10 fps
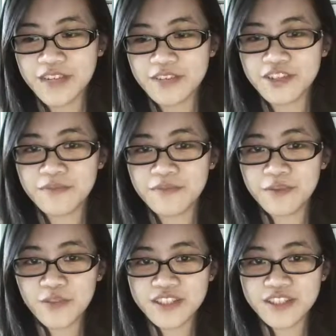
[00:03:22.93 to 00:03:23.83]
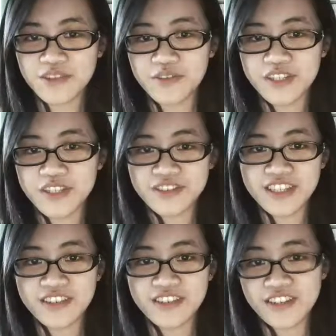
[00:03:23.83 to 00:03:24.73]
that you jump from one sofa to
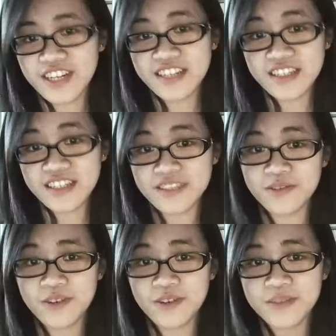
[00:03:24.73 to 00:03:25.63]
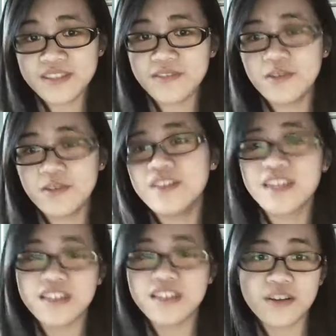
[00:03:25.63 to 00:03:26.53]
another and you can't touch the floor because the floor
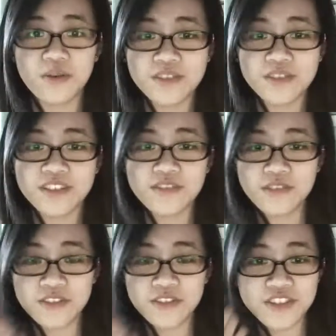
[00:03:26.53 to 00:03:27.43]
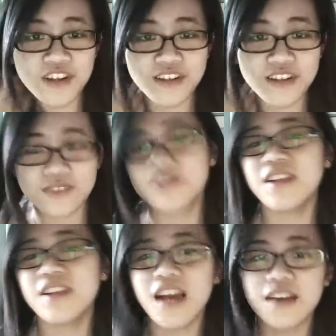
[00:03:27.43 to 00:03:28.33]
is either the ocean full of sharks
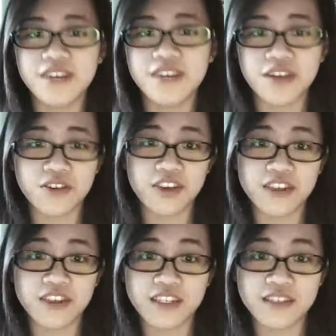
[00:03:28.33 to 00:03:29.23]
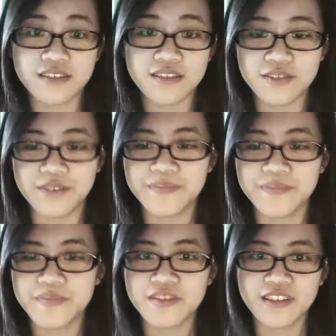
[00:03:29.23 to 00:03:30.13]
or lava or crocodiles or
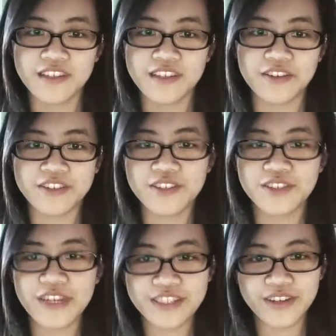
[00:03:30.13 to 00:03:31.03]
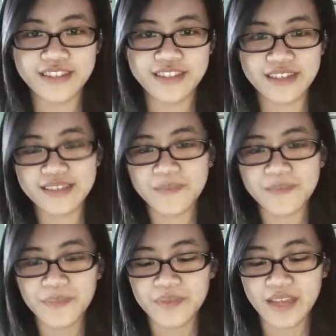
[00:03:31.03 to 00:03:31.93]
all these crazy, crazy things.
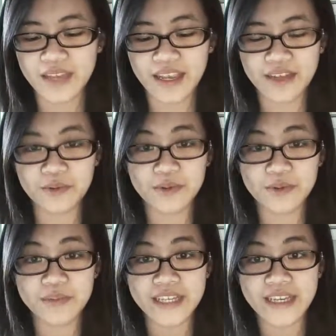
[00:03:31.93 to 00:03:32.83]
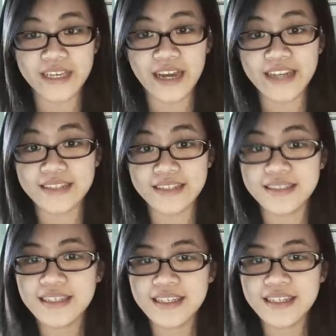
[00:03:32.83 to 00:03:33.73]
And we would play hide and
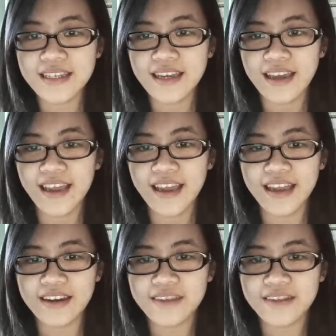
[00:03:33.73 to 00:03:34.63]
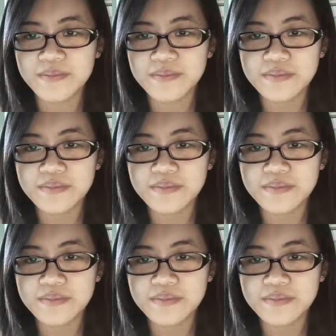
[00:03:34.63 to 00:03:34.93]
seek, and